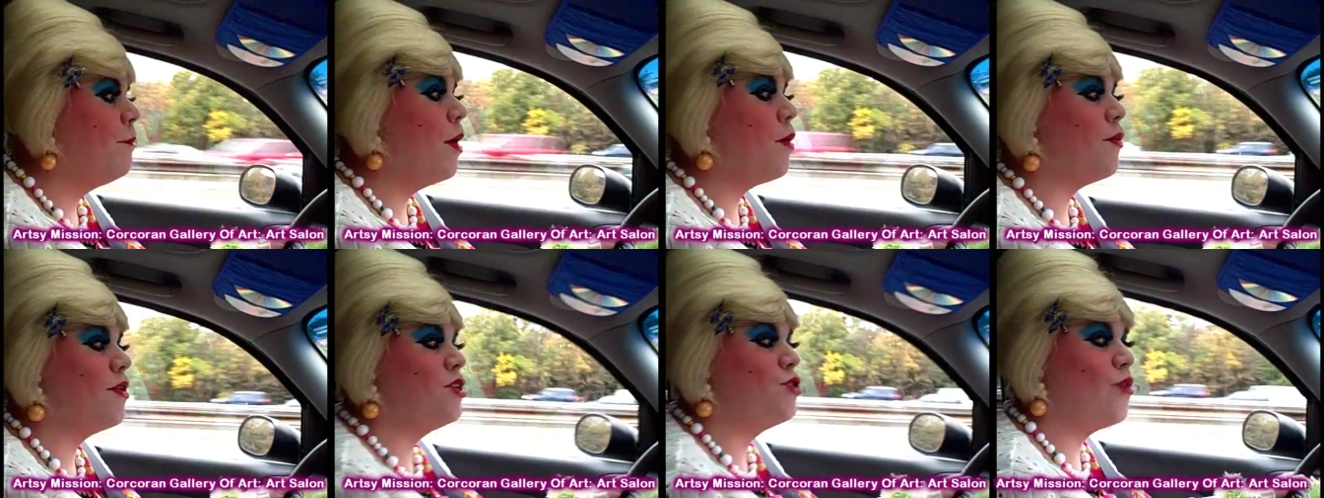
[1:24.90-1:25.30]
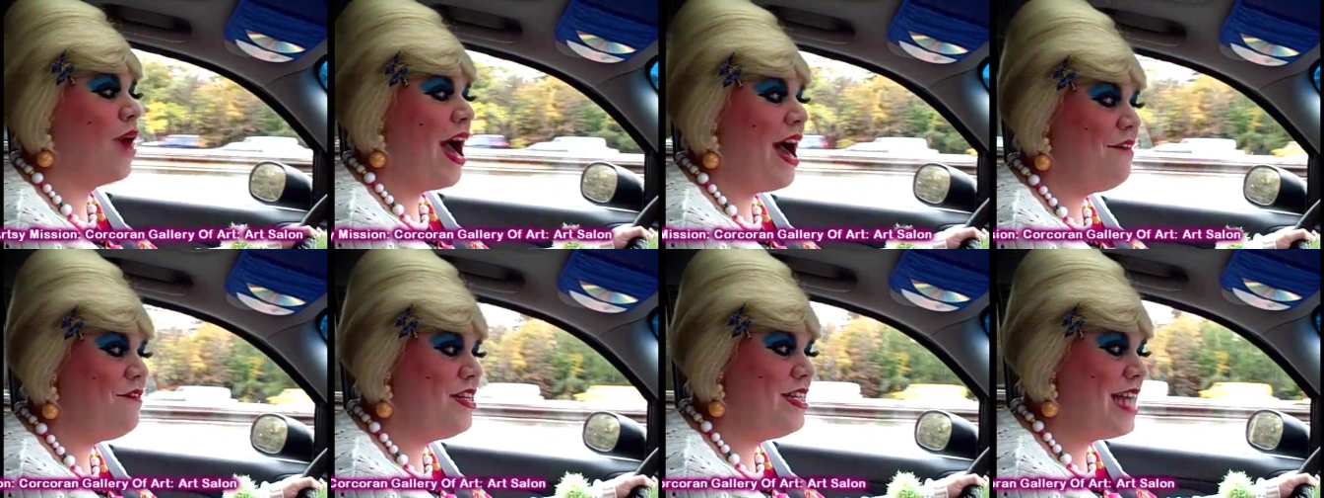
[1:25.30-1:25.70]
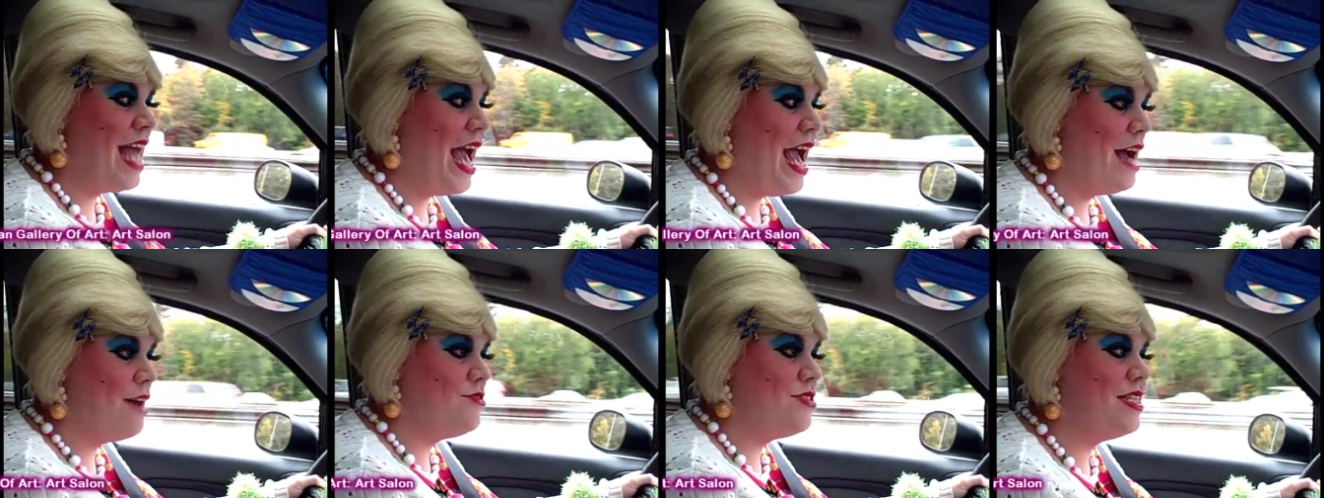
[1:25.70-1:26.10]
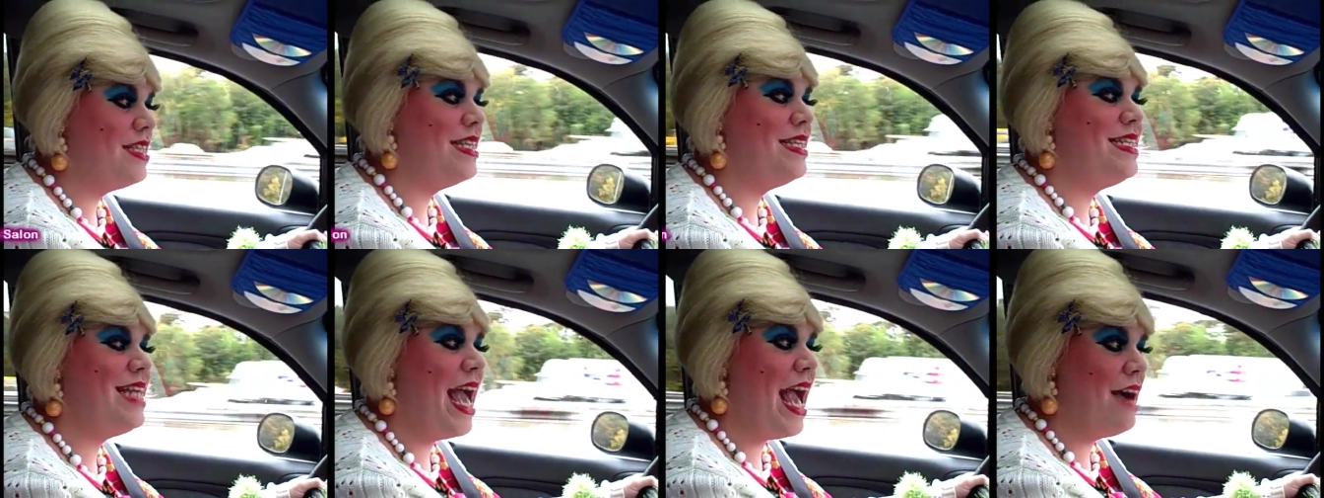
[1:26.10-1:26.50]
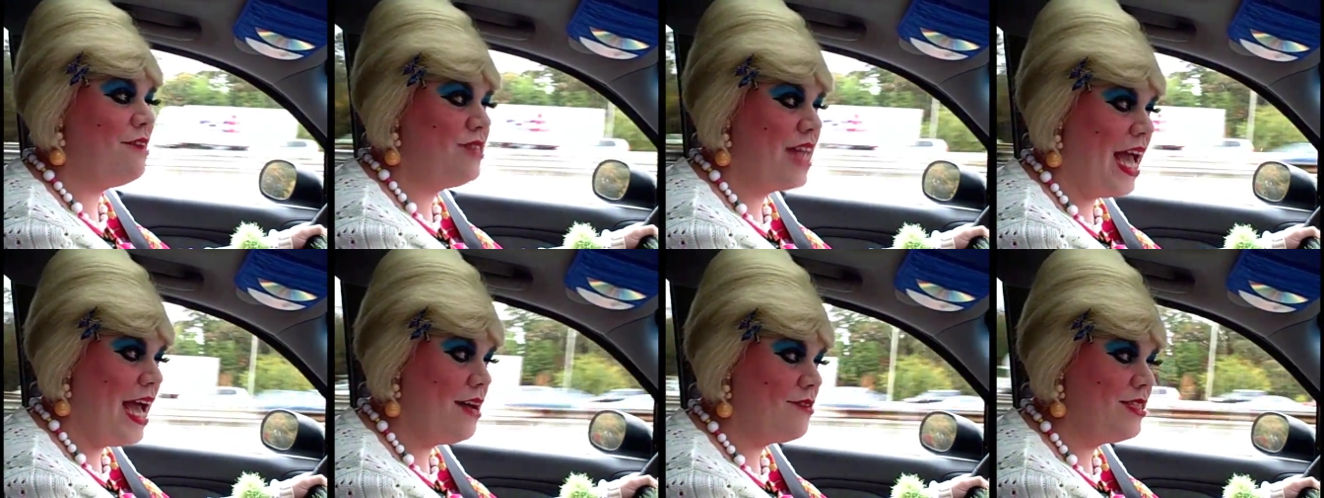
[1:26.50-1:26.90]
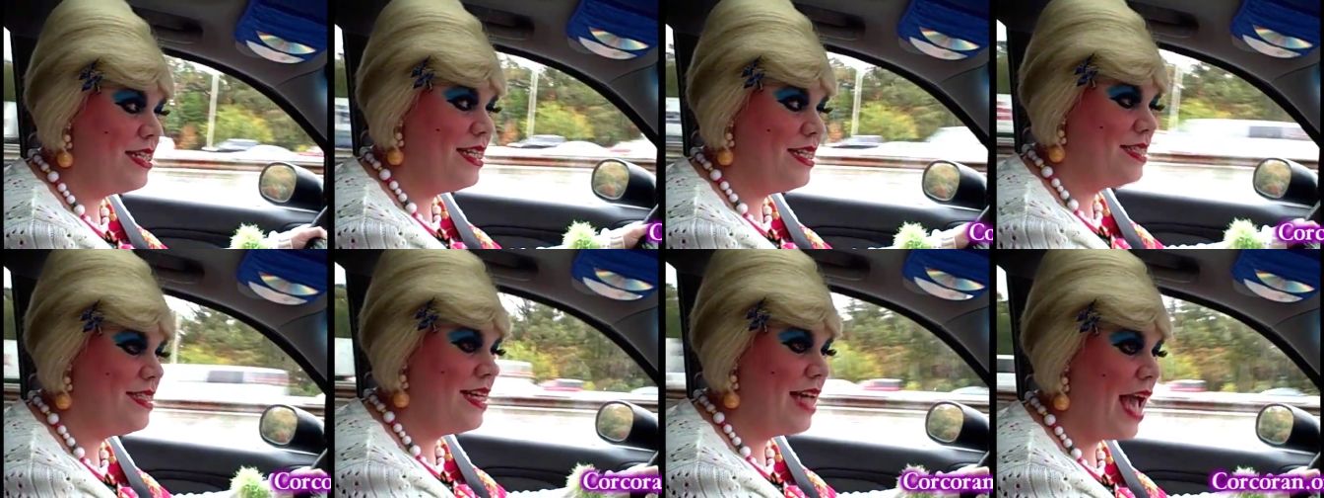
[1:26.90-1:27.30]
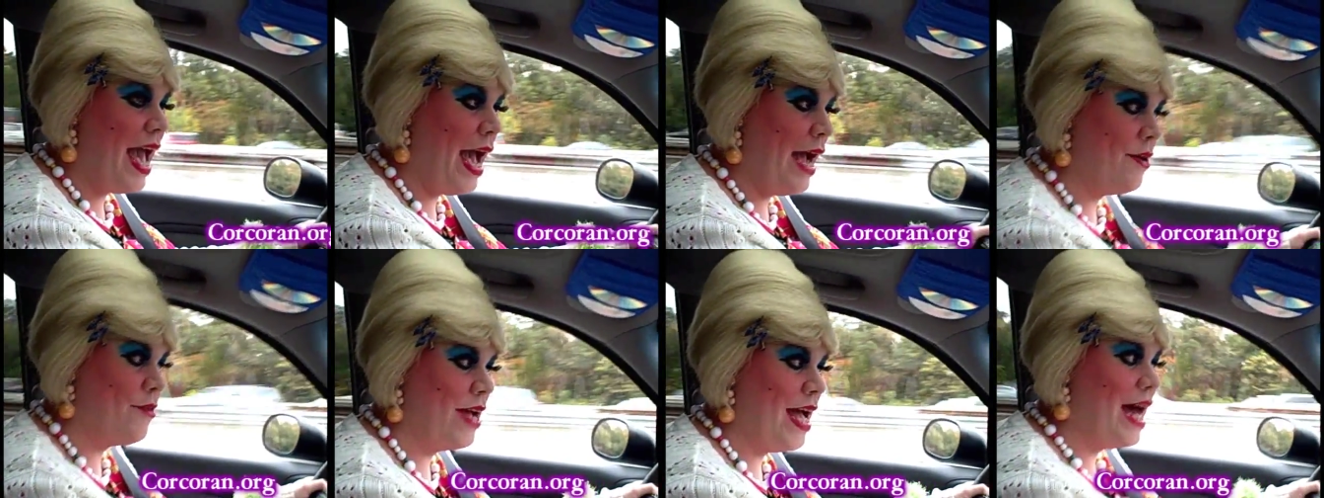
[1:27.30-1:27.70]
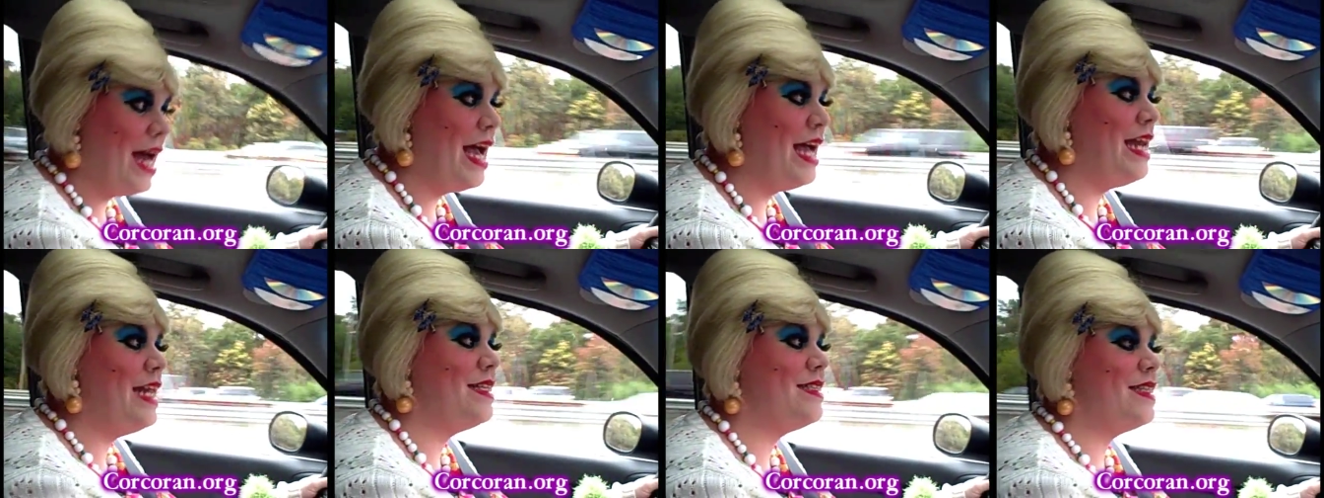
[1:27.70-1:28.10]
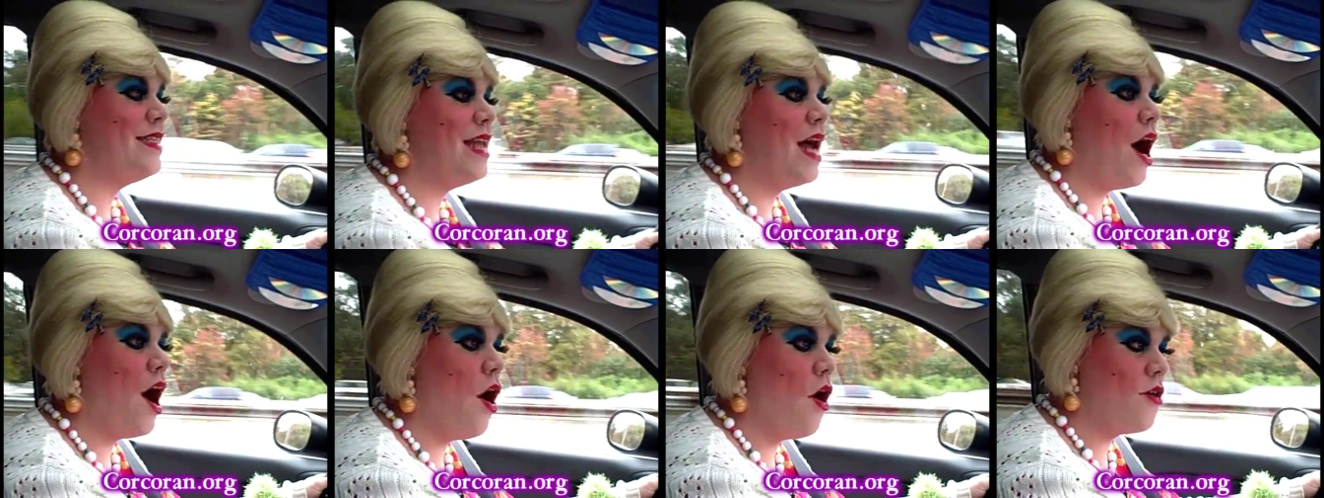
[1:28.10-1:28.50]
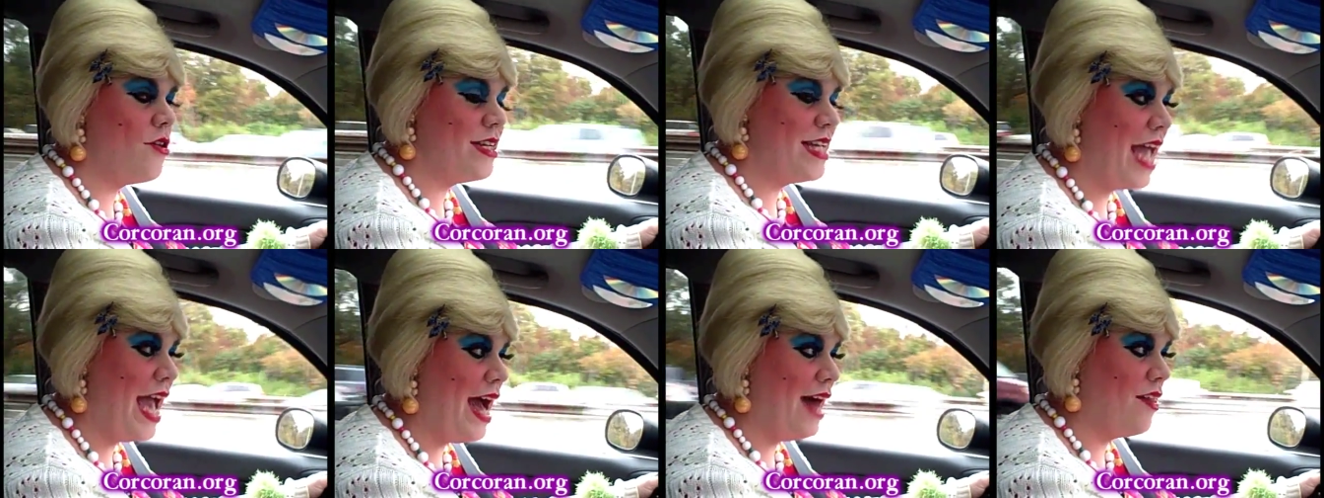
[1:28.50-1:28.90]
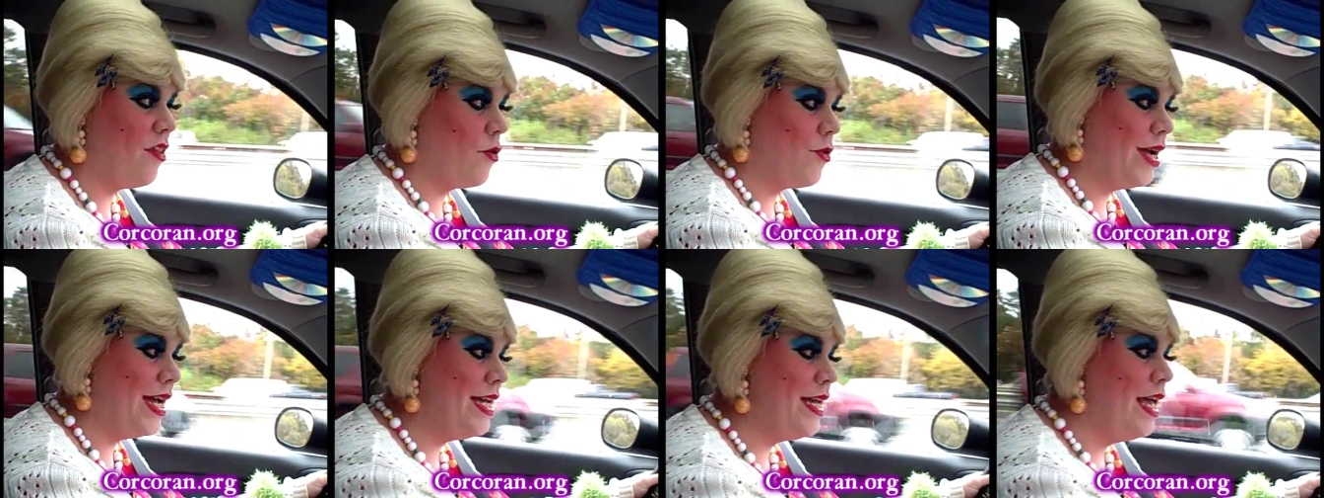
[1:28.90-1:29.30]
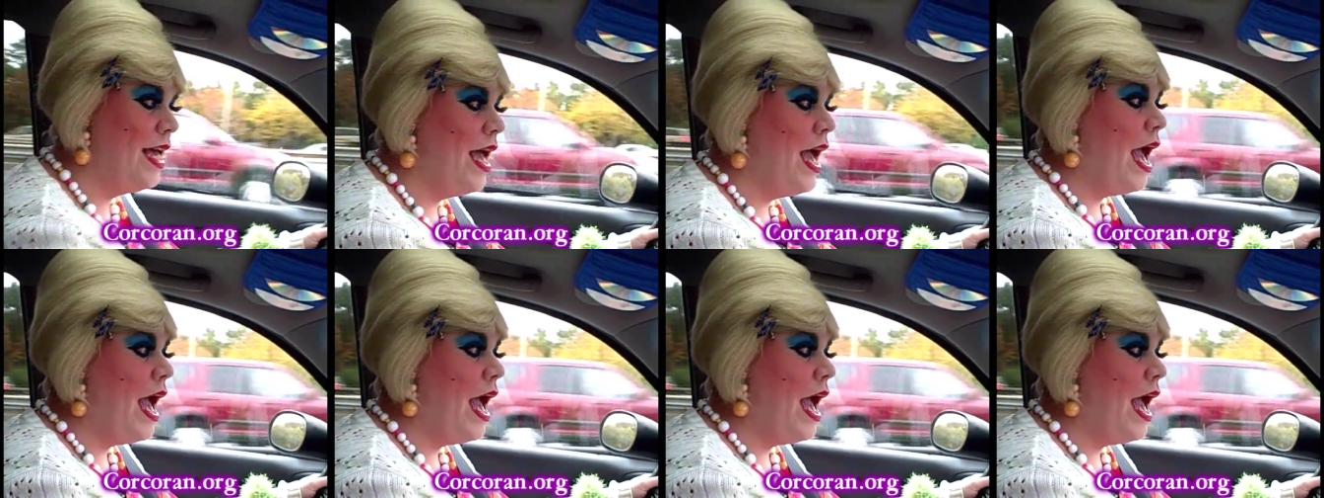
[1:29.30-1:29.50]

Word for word: But we're driving down to the downtown DC area and it's an art gallery.